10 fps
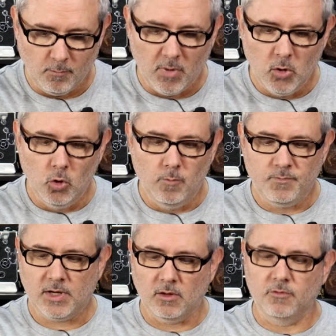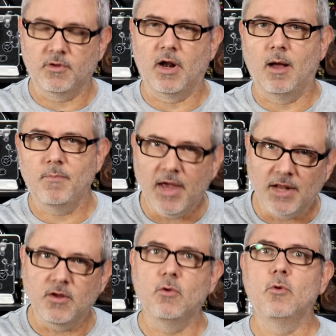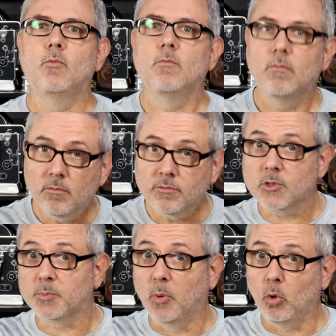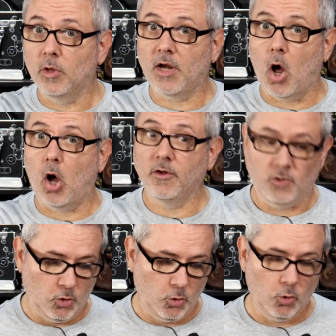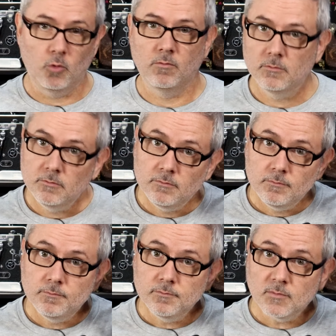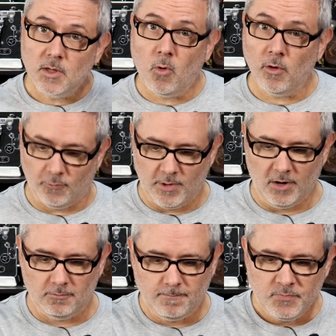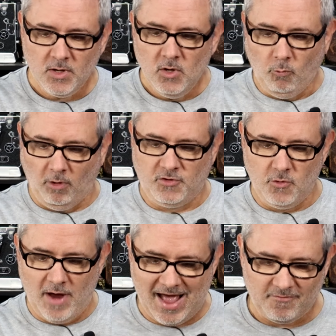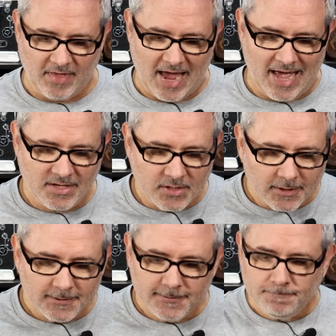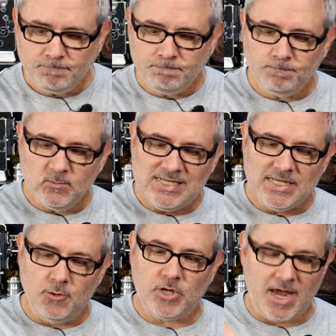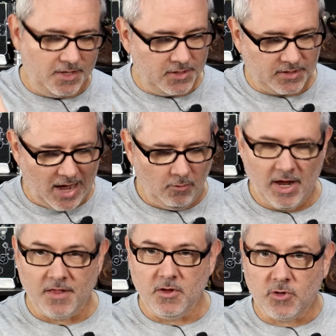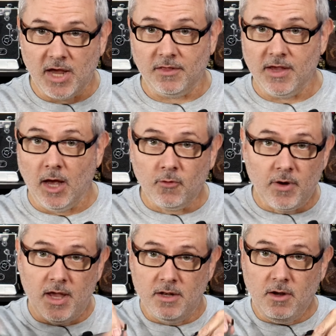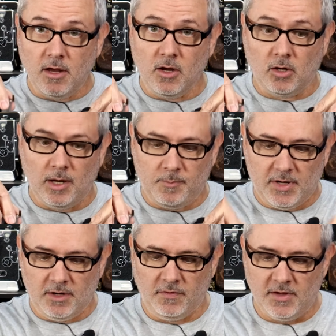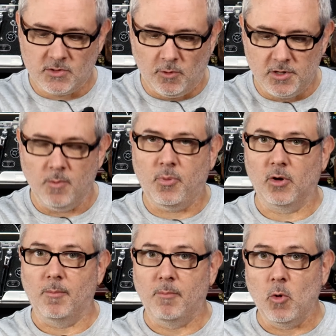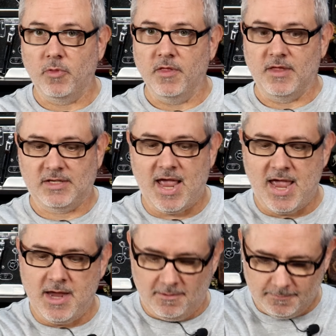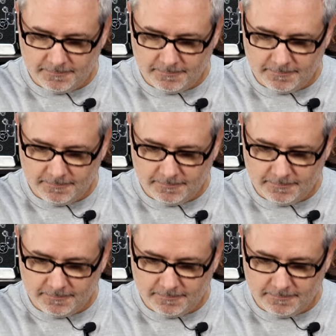boom, close it up, and you spool it onto the Morse reel. Once you have that, you take this out and you take the other end, you clip it into this one, you put them both in the tank,